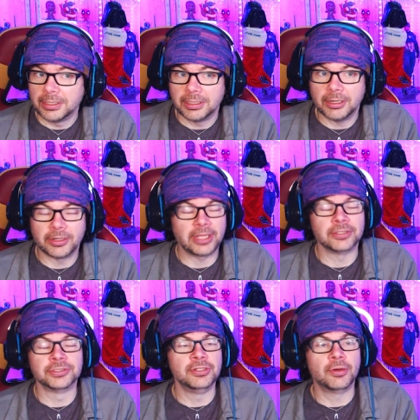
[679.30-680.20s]
Okay,
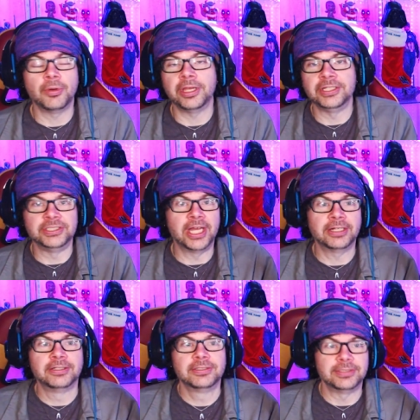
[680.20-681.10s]
there's no way he's
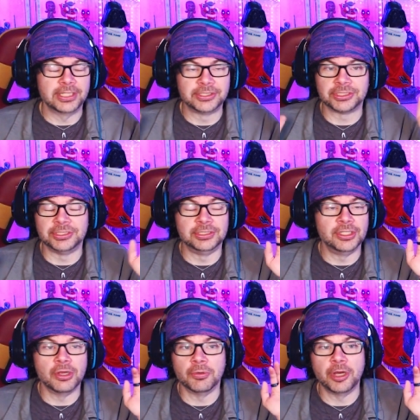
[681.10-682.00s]
dead. There's just
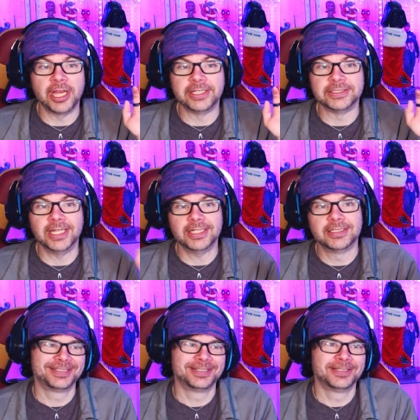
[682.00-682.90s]
no way he's dead.
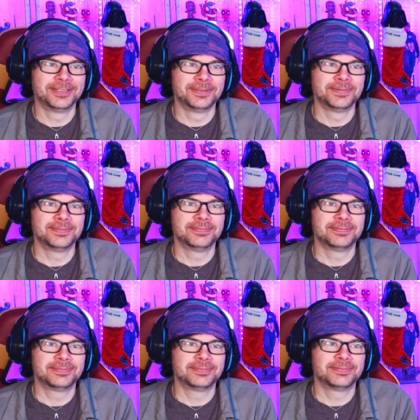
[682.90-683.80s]
Pretty
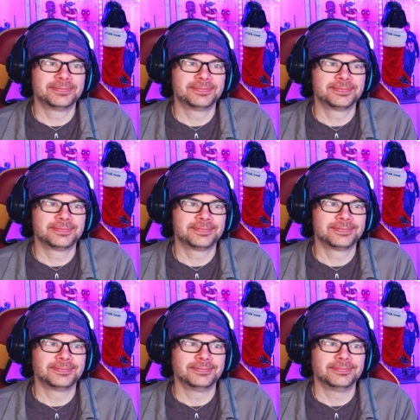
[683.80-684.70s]
handy with that thing.
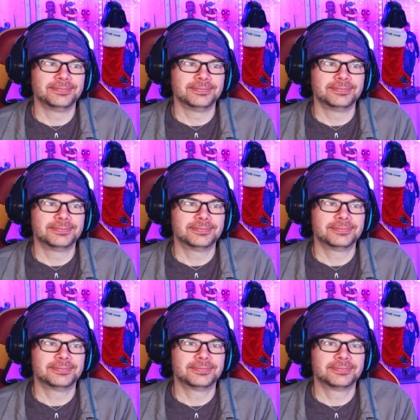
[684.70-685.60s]

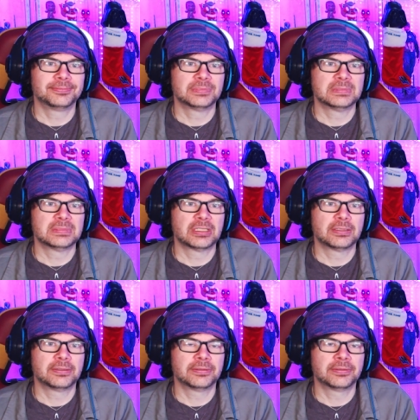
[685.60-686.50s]
Have you
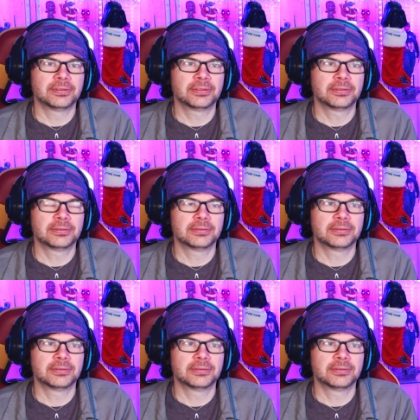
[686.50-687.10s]
ever heard of LARPing?